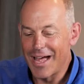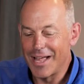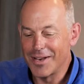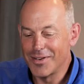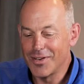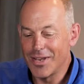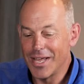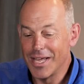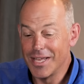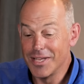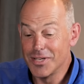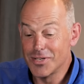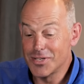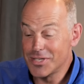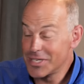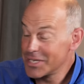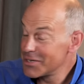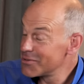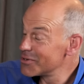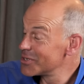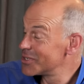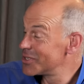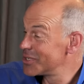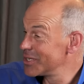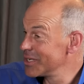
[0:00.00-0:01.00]
had a
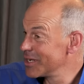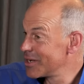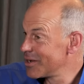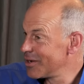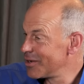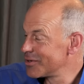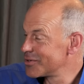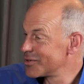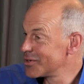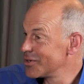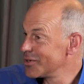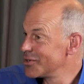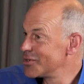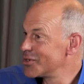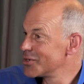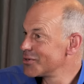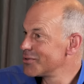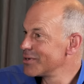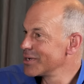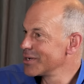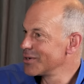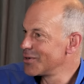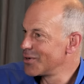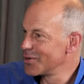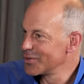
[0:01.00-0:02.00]
serious declutter
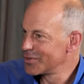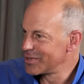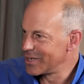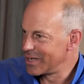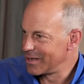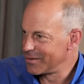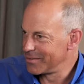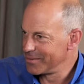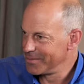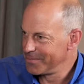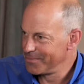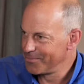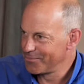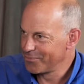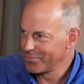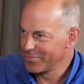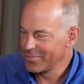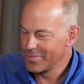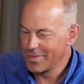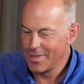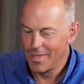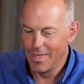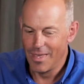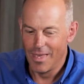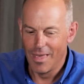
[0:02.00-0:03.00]
during lockdown,
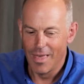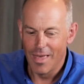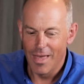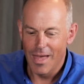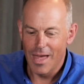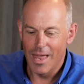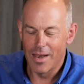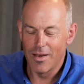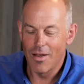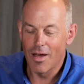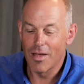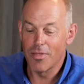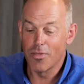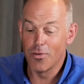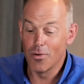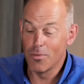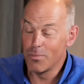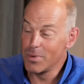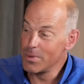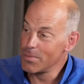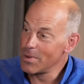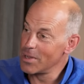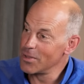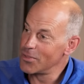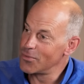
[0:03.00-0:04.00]
and I
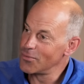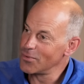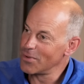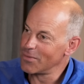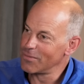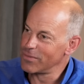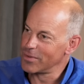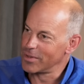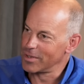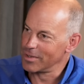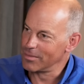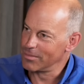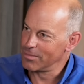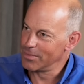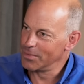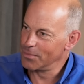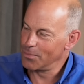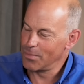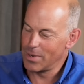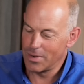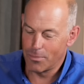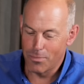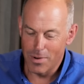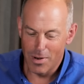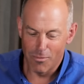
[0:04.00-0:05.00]
thought we went through everything.
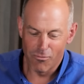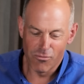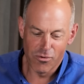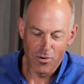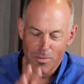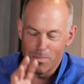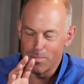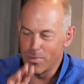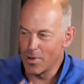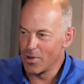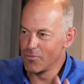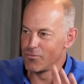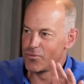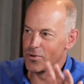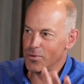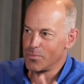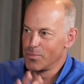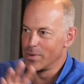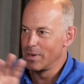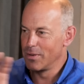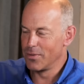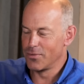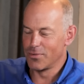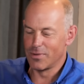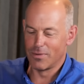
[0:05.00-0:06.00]
We went room by
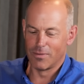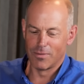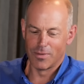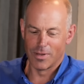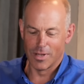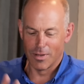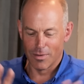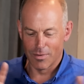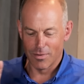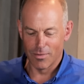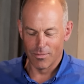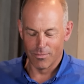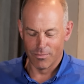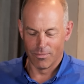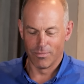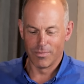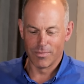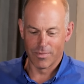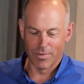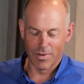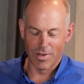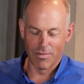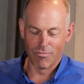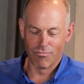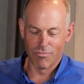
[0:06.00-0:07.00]
room, went through everything,
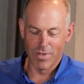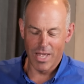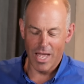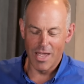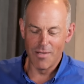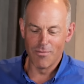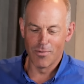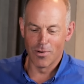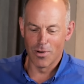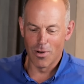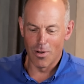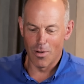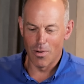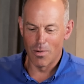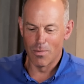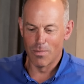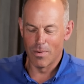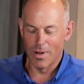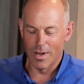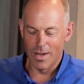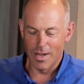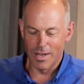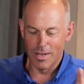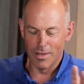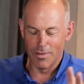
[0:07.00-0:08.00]
gave a lot
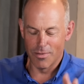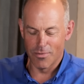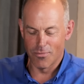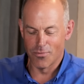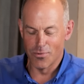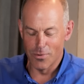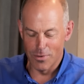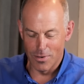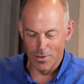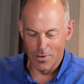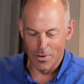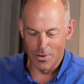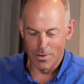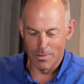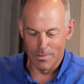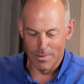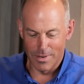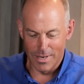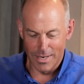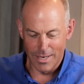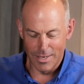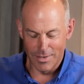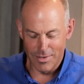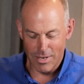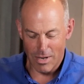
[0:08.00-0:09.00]
away, threw a lot
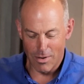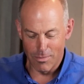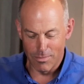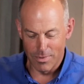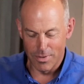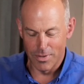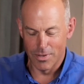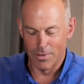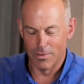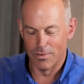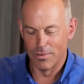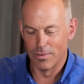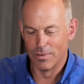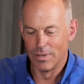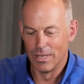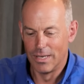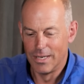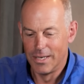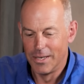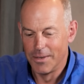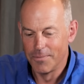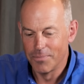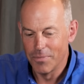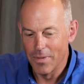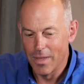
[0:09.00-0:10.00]
away, dealt with it all.
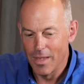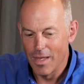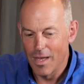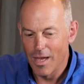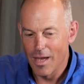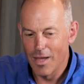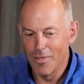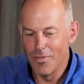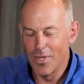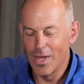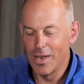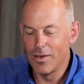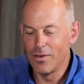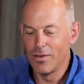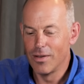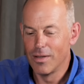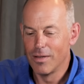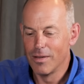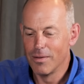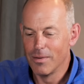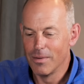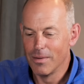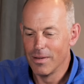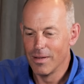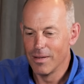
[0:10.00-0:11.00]
And
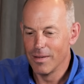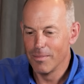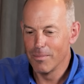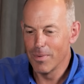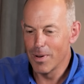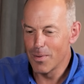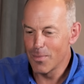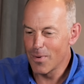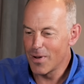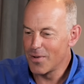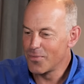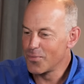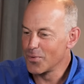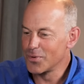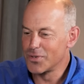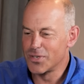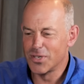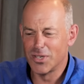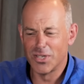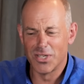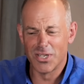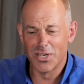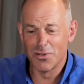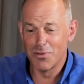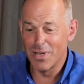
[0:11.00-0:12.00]
then my wife
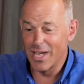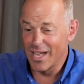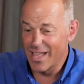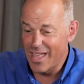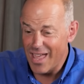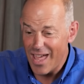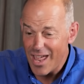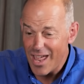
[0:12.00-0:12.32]
wanted to do it